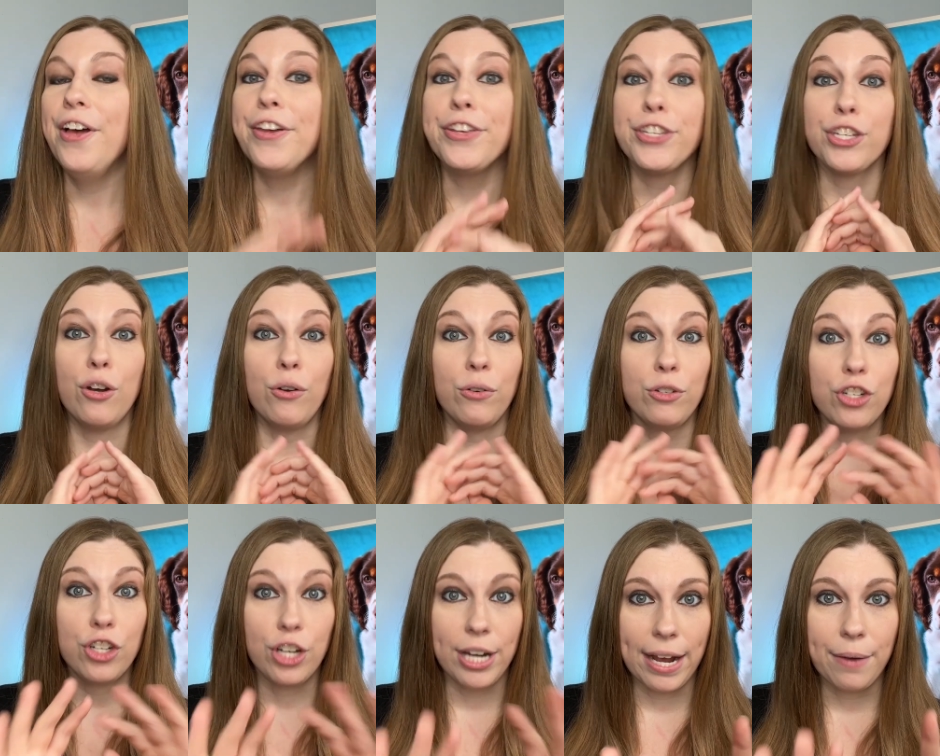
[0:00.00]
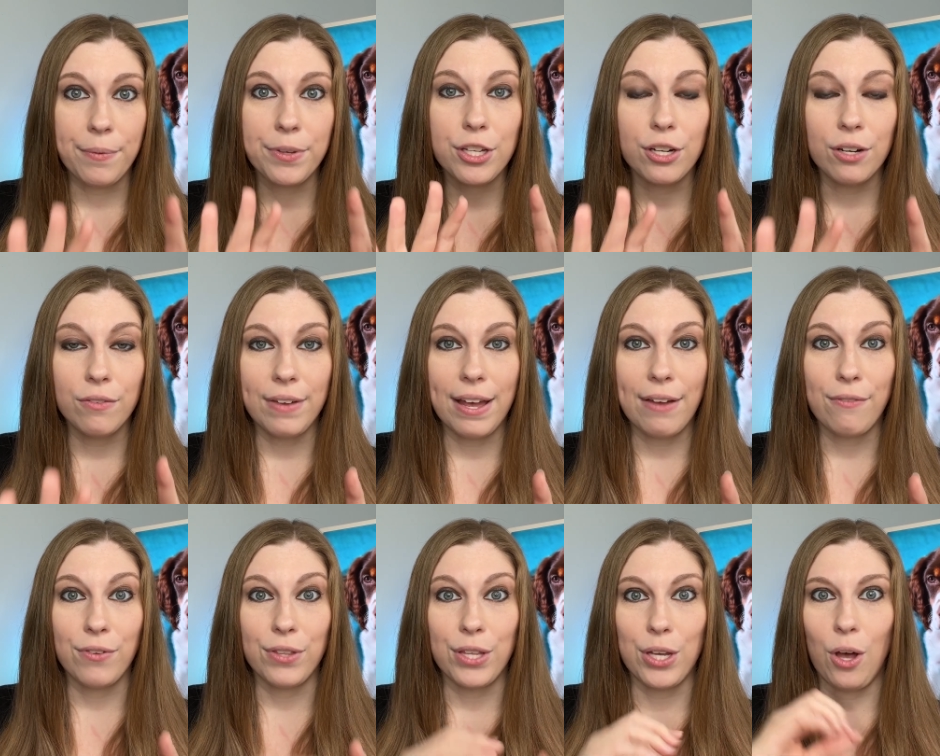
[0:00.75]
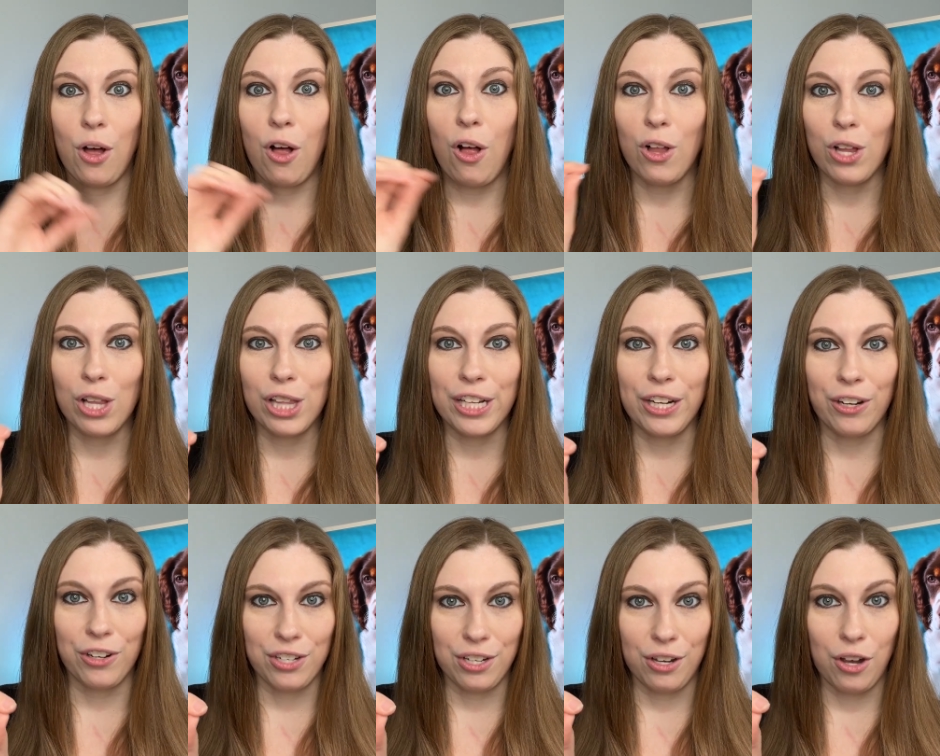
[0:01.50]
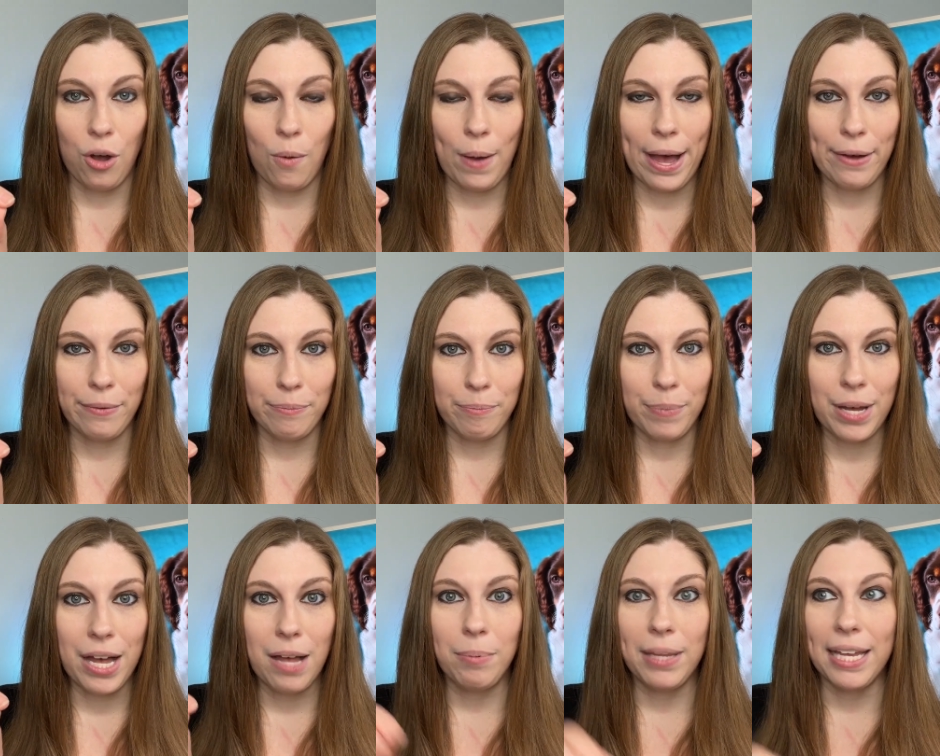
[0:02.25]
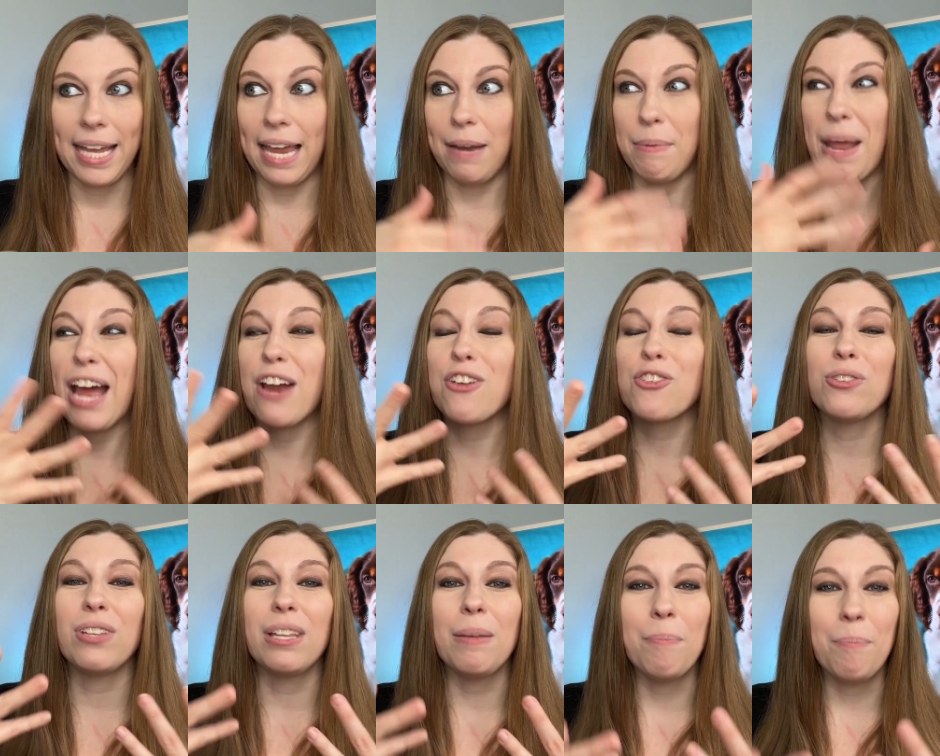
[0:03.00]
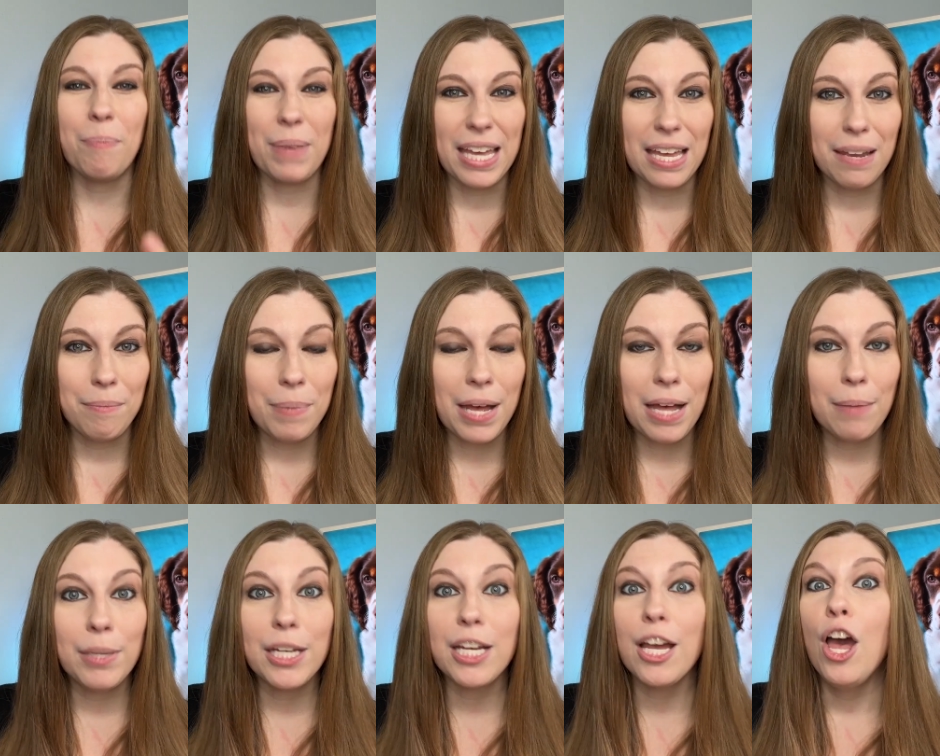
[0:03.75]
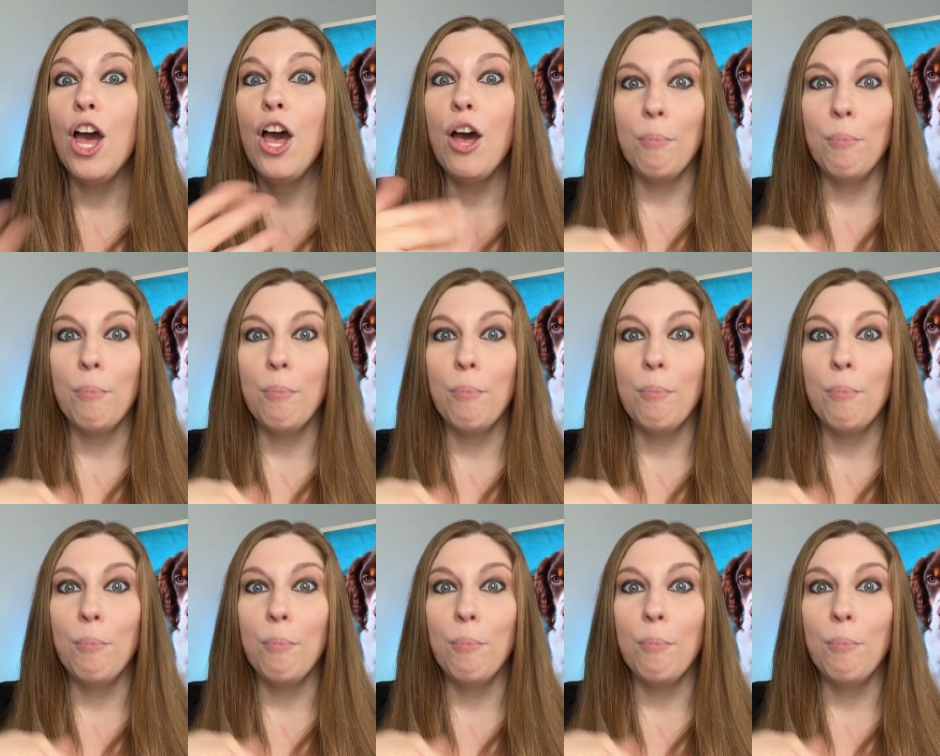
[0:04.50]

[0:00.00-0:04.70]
So check with your vet for the all clear to go out in public and actually be in public.